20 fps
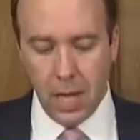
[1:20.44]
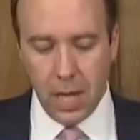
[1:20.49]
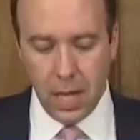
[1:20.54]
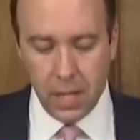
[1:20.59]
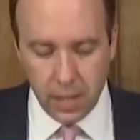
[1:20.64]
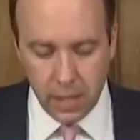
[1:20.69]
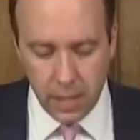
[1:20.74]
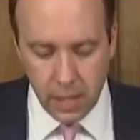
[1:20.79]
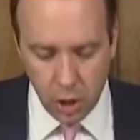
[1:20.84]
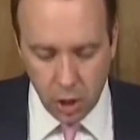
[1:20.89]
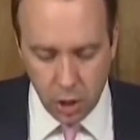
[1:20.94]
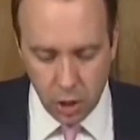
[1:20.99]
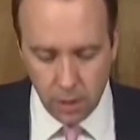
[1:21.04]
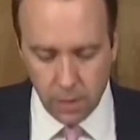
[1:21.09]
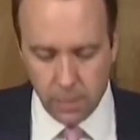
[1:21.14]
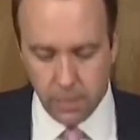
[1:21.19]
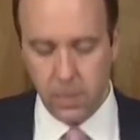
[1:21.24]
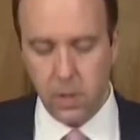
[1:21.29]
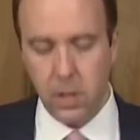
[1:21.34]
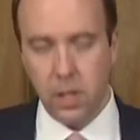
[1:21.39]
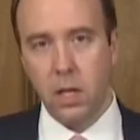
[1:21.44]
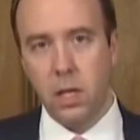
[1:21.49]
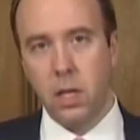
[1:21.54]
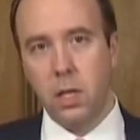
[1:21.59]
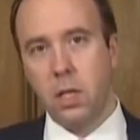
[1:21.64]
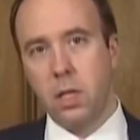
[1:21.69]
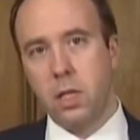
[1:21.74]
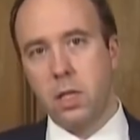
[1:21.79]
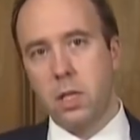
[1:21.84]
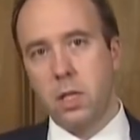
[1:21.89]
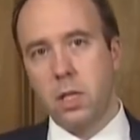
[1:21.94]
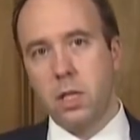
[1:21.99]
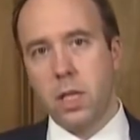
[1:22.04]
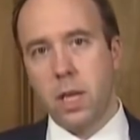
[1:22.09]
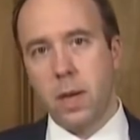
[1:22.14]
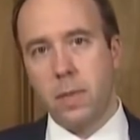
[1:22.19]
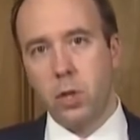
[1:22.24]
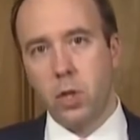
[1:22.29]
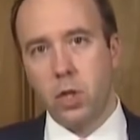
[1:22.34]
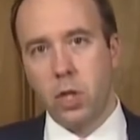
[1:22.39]
In addition, it is
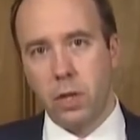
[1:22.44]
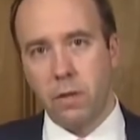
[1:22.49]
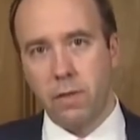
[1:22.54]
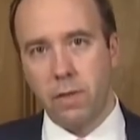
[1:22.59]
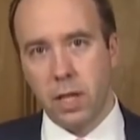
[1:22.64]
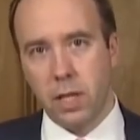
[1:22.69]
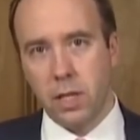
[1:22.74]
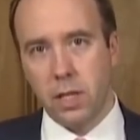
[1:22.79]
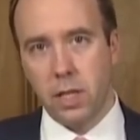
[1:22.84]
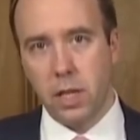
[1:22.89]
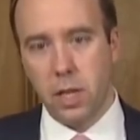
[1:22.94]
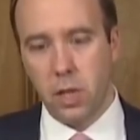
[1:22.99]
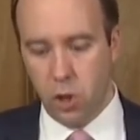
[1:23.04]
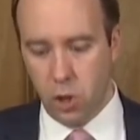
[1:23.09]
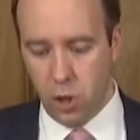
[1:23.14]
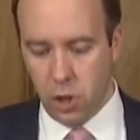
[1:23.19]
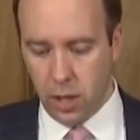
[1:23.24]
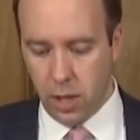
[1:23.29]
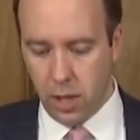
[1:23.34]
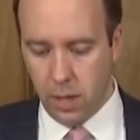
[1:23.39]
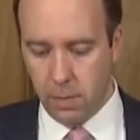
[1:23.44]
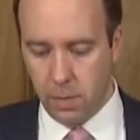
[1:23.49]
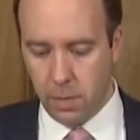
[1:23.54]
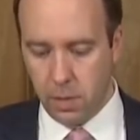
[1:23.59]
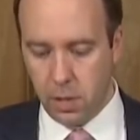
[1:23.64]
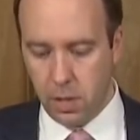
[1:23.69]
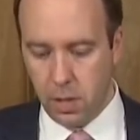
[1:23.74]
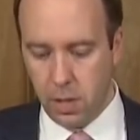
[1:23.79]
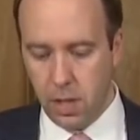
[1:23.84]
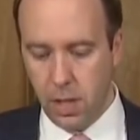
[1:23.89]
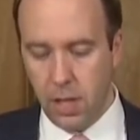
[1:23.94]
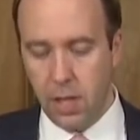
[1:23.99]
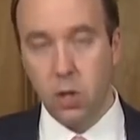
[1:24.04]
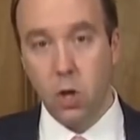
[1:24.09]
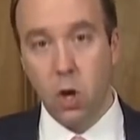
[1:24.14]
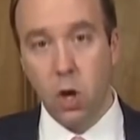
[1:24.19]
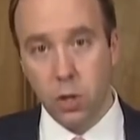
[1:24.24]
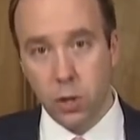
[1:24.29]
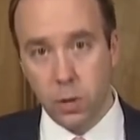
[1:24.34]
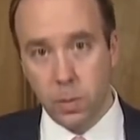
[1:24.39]
establishing vaccination hubs in
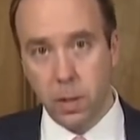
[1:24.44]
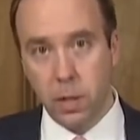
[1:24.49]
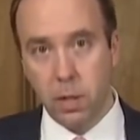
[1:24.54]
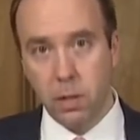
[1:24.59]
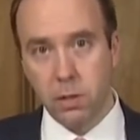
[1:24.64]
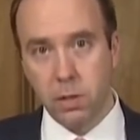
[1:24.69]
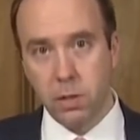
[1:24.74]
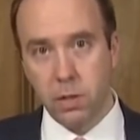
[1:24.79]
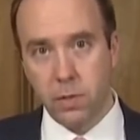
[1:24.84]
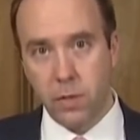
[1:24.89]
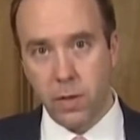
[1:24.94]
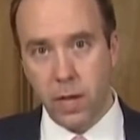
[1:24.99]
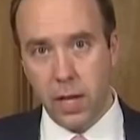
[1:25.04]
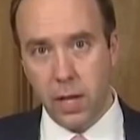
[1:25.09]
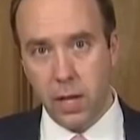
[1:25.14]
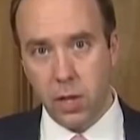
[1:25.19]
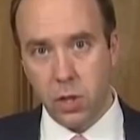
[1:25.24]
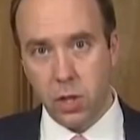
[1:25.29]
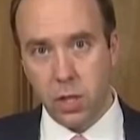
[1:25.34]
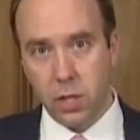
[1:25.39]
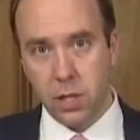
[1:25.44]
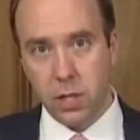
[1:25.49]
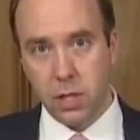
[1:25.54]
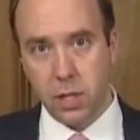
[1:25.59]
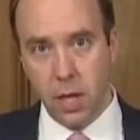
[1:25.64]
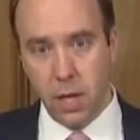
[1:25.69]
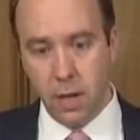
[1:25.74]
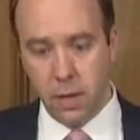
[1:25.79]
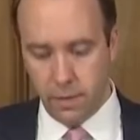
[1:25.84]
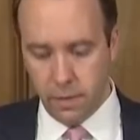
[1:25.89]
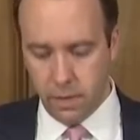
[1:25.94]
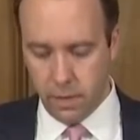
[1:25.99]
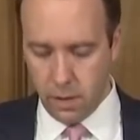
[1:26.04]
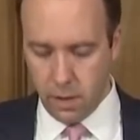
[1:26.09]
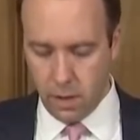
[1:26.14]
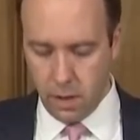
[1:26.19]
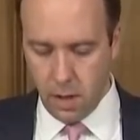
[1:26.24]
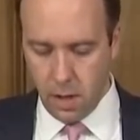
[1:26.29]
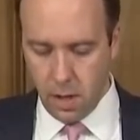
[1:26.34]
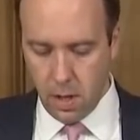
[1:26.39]
hospitals for NHS staff
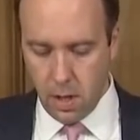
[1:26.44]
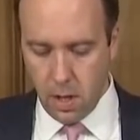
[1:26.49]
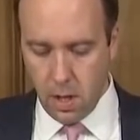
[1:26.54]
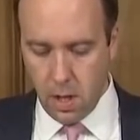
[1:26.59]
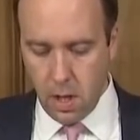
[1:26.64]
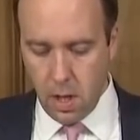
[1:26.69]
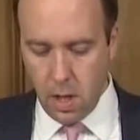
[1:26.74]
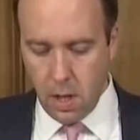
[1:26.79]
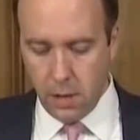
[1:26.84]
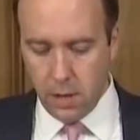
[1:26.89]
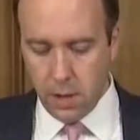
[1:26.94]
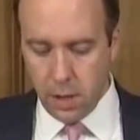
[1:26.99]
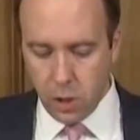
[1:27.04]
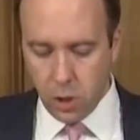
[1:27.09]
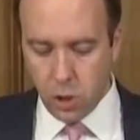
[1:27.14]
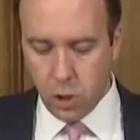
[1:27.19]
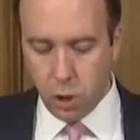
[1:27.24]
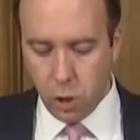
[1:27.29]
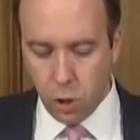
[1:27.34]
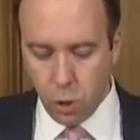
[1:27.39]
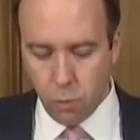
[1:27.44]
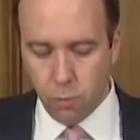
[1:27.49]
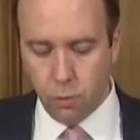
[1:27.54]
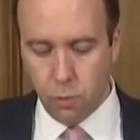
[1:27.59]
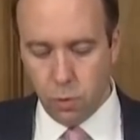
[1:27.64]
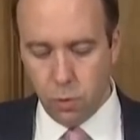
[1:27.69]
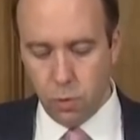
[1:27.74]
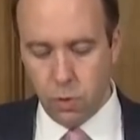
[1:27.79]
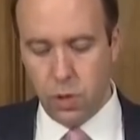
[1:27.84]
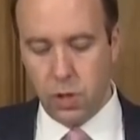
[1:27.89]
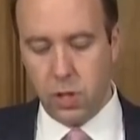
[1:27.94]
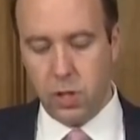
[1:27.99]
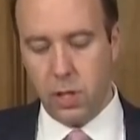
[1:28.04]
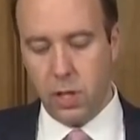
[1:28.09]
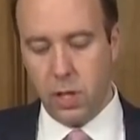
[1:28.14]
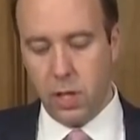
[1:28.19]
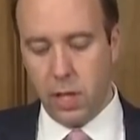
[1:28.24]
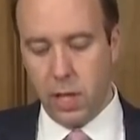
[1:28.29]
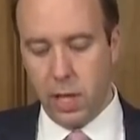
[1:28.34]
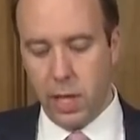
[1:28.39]
these two routes
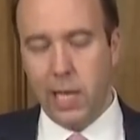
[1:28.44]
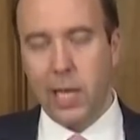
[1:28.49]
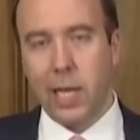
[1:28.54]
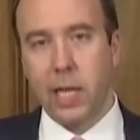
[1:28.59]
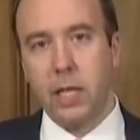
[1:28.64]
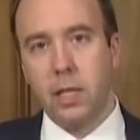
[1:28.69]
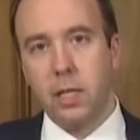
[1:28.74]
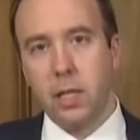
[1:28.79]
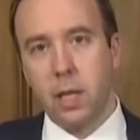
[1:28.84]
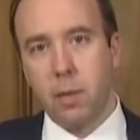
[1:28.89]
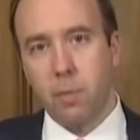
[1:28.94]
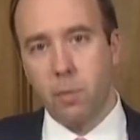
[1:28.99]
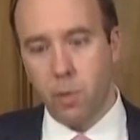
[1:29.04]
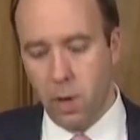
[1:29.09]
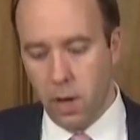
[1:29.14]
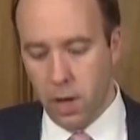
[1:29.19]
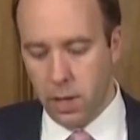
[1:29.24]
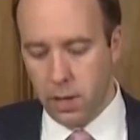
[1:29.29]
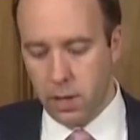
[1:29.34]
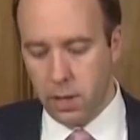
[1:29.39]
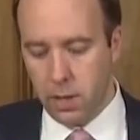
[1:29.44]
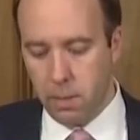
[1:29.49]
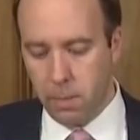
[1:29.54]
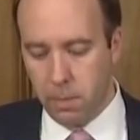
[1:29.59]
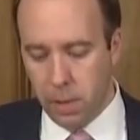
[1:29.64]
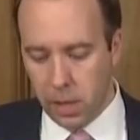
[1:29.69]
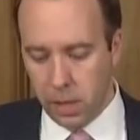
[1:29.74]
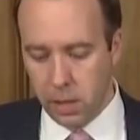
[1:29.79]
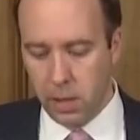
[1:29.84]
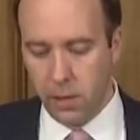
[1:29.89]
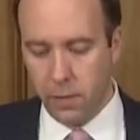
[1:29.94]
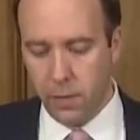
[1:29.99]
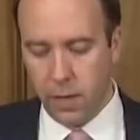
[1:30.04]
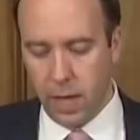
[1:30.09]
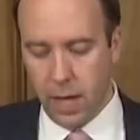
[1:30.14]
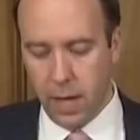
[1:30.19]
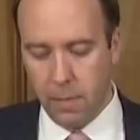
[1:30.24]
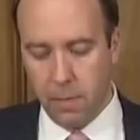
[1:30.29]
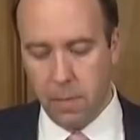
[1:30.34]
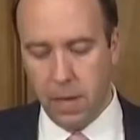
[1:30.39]
are likely to comprise the bulk of the
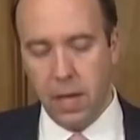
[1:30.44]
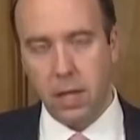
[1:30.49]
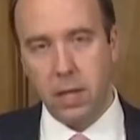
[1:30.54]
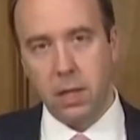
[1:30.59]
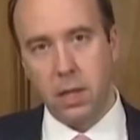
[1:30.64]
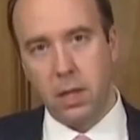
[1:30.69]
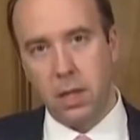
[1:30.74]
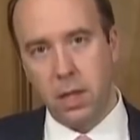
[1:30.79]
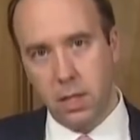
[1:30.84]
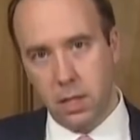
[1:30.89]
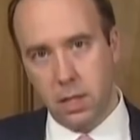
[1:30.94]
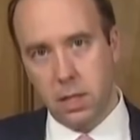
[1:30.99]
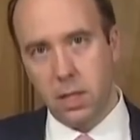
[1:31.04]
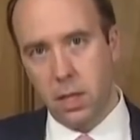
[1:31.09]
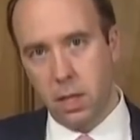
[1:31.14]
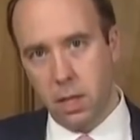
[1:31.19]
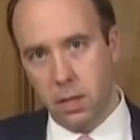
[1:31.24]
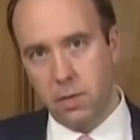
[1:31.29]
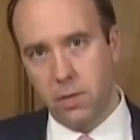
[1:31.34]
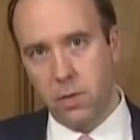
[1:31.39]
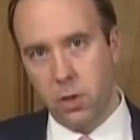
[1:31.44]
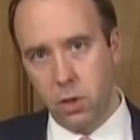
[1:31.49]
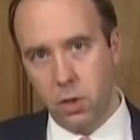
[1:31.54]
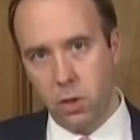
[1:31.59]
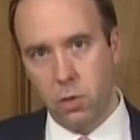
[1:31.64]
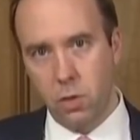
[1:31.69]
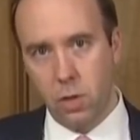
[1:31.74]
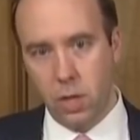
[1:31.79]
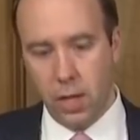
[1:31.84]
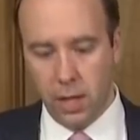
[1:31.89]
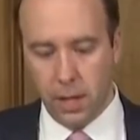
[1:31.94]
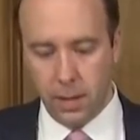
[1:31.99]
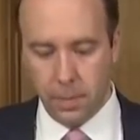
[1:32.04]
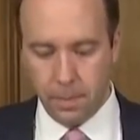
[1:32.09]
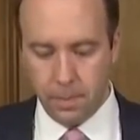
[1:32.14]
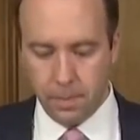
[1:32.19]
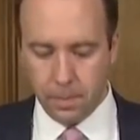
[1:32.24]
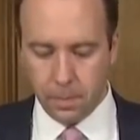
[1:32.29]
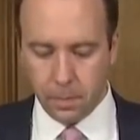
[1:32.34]
campaign this side of the new year.